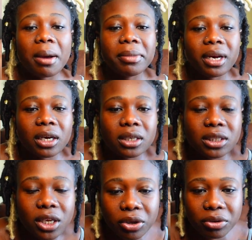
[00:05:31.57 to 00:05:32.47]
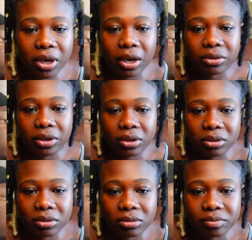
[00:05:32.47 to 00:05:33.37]
I mean, I could tell you now,
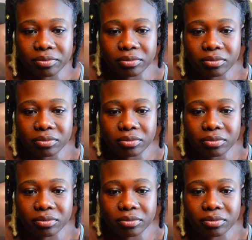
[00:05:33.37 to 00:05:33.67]
though.